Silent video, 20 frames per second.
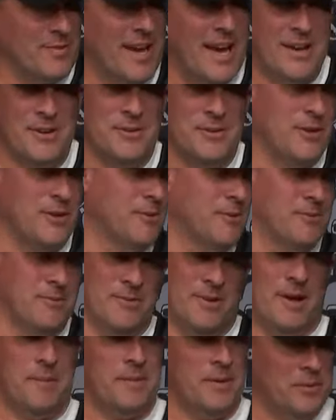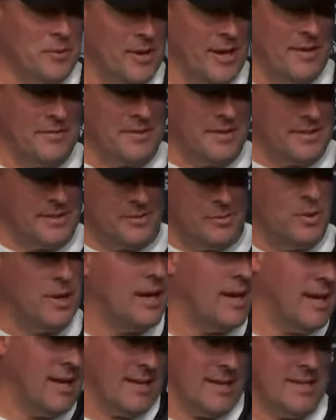I don't know. I mean, we'll have to
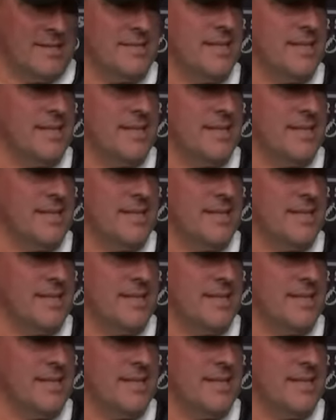well, like I